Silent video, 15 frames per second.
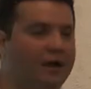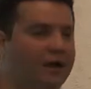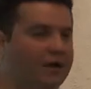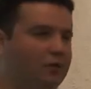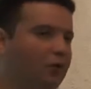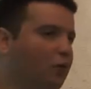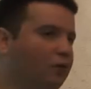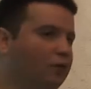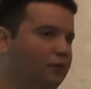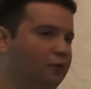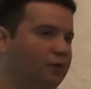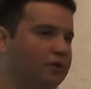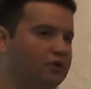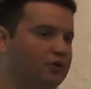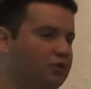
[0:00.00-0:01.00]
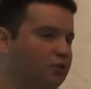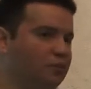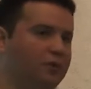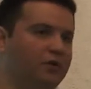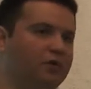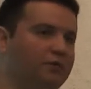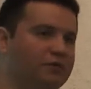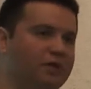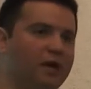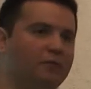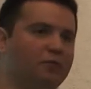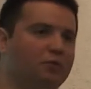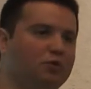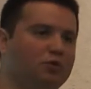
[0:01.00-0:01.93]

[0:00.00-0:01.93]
And only for a certain period of time,